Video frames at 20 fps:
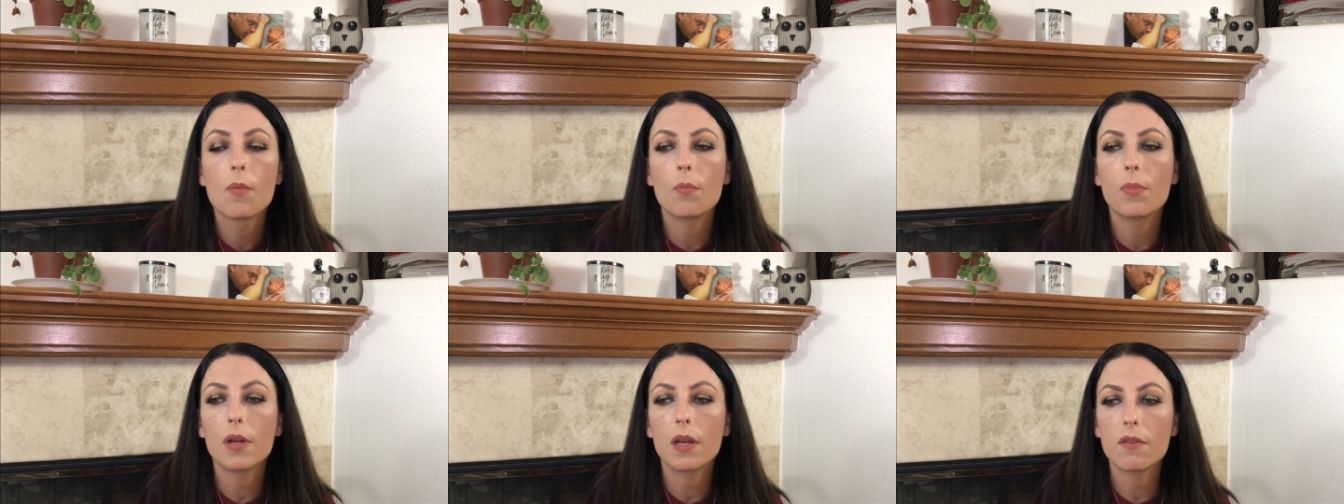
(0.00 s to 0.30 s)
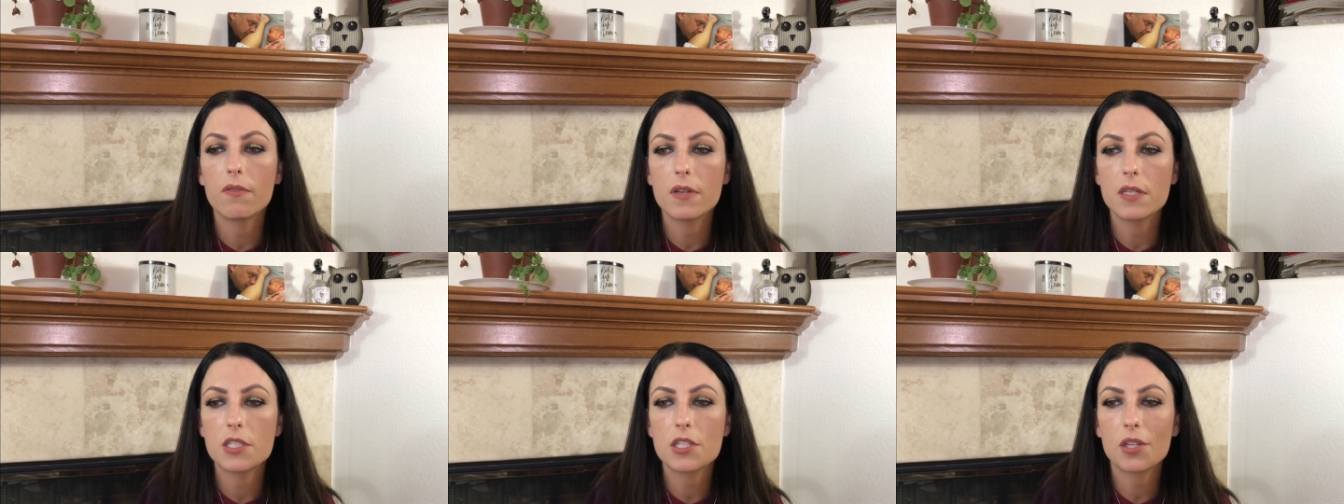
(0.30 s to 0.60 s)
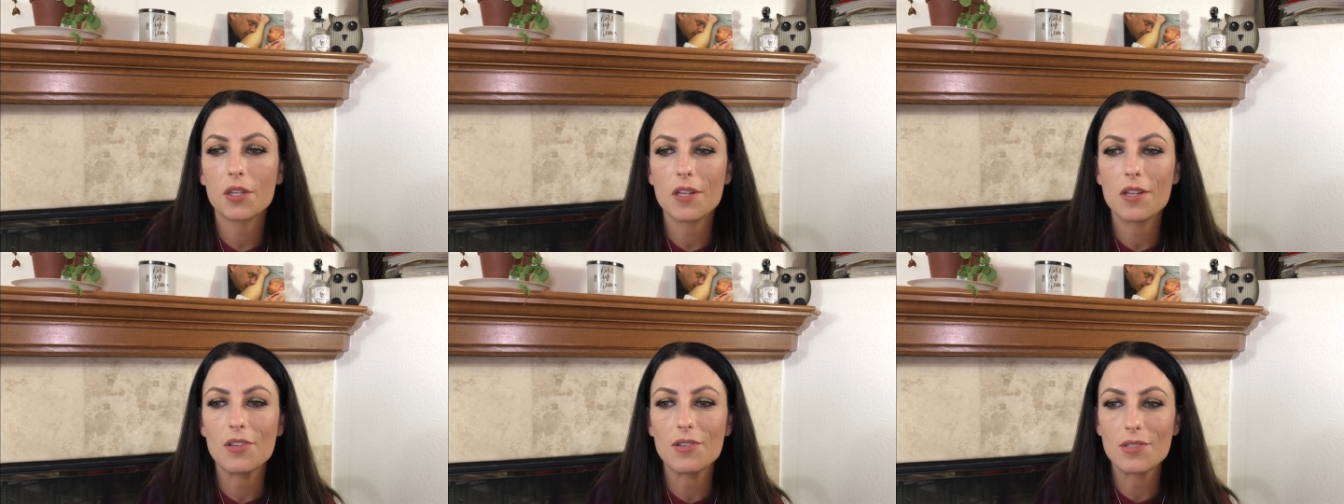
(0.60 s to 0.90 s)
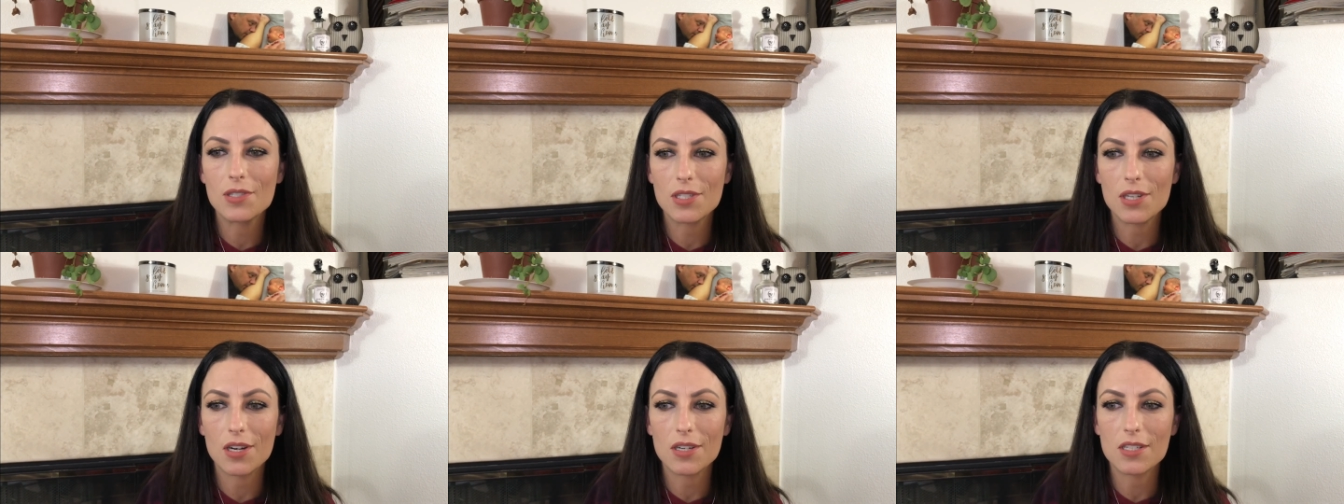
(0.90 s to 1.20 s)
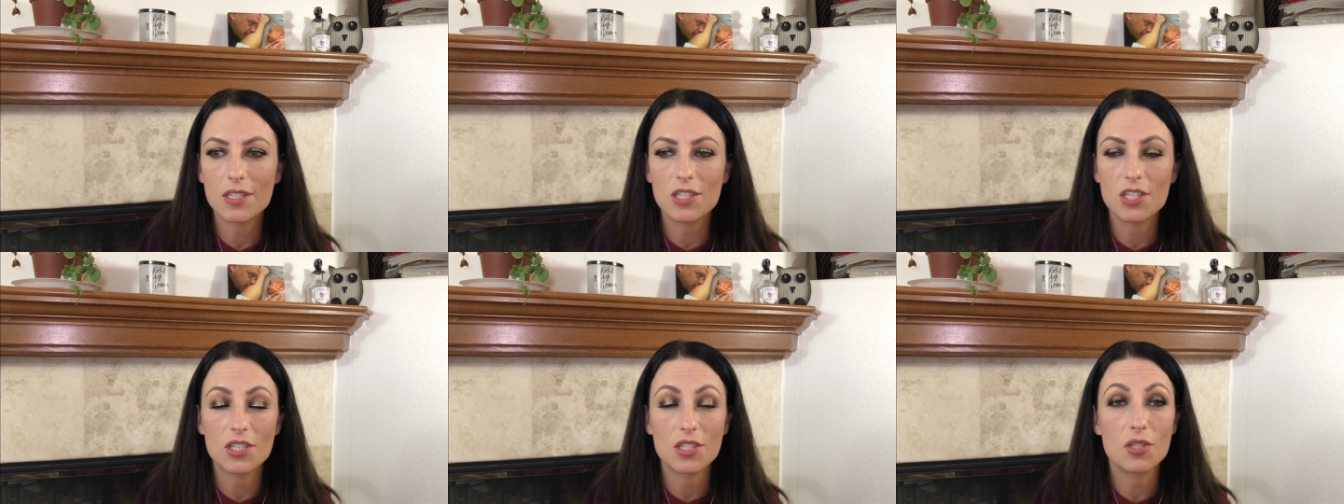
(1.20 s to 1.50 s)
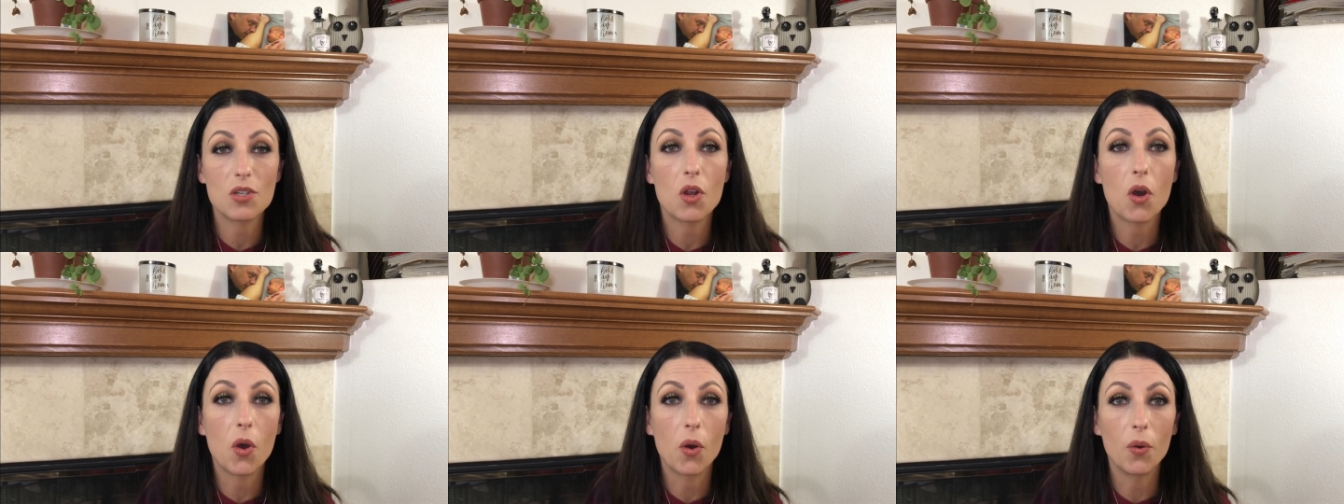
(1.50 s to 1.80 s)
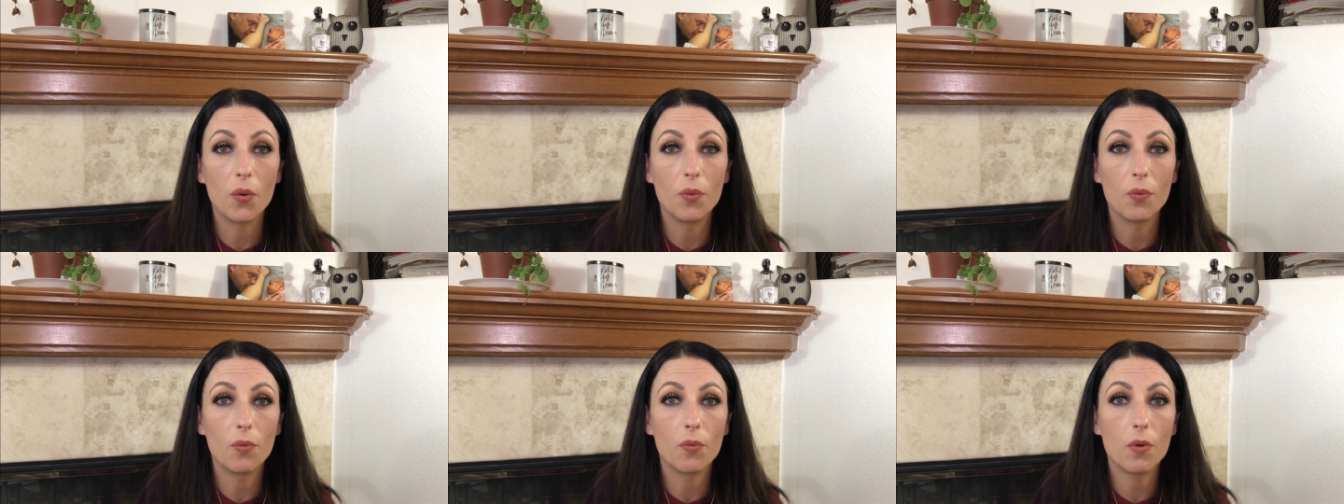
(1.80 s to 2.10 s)
but eventually you start to just
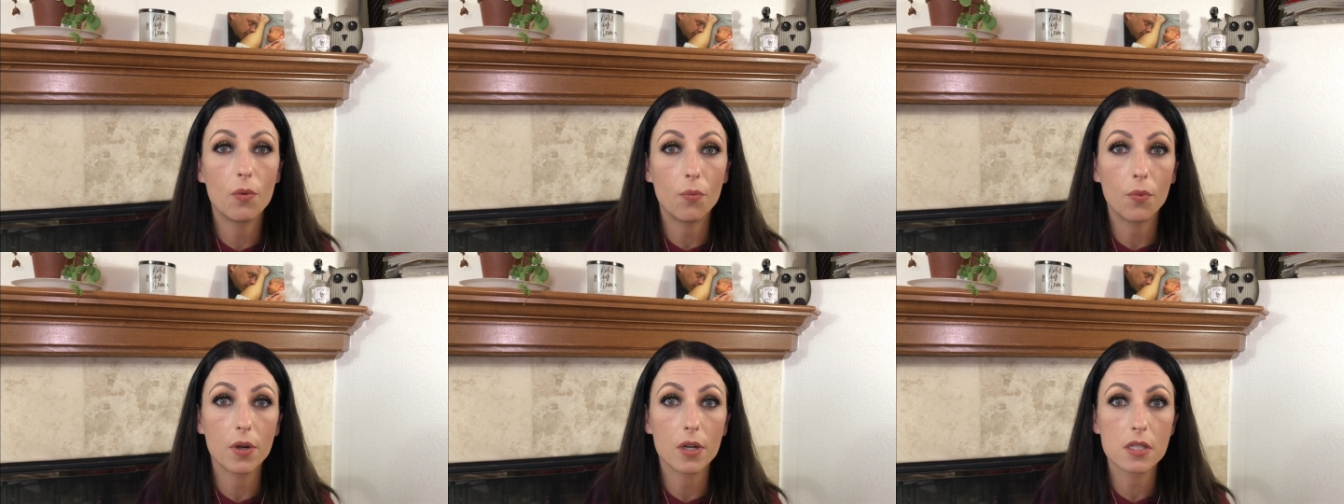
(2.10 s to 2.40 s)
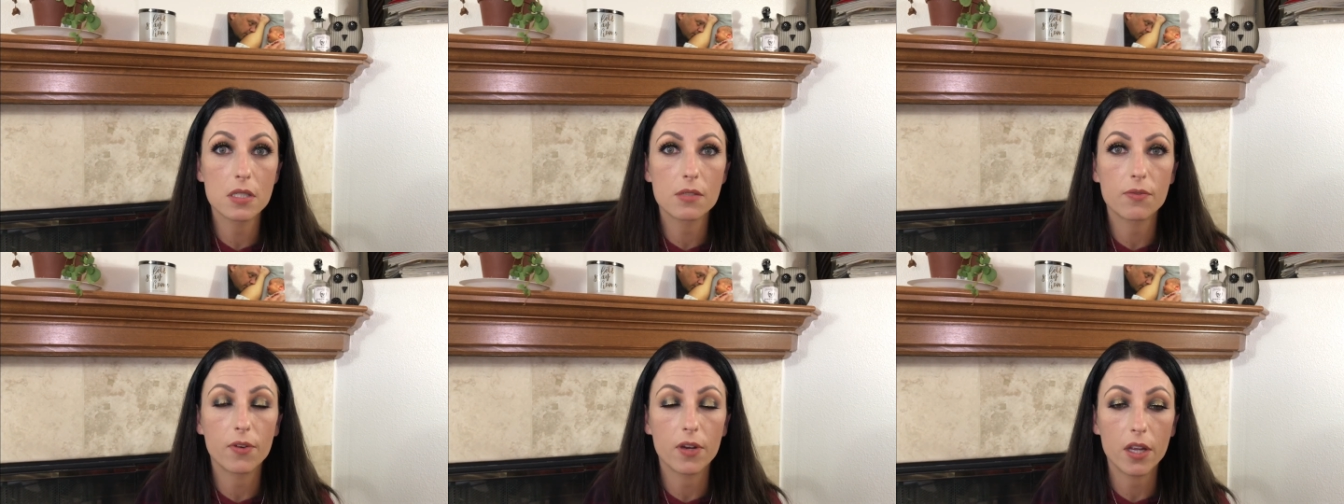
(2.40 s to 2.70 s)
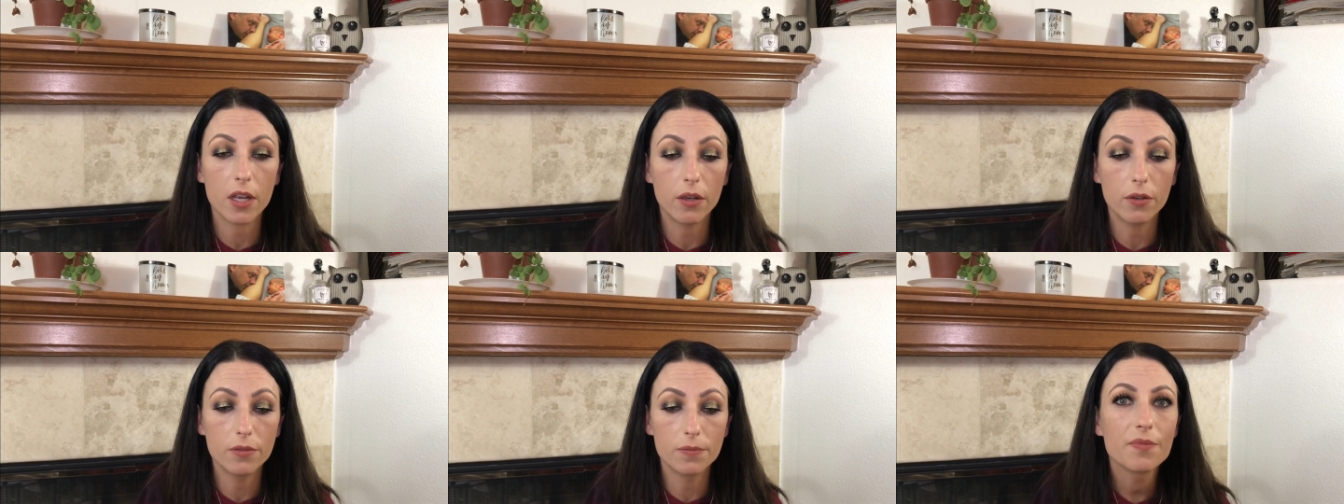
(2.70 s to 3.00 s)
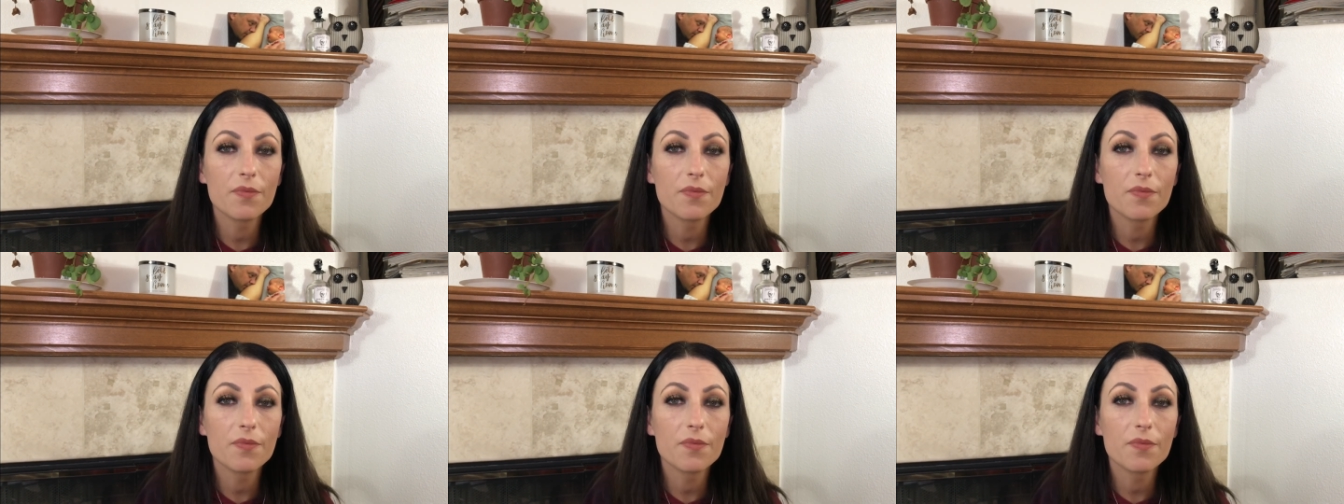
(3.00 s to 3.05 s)
know what works for you.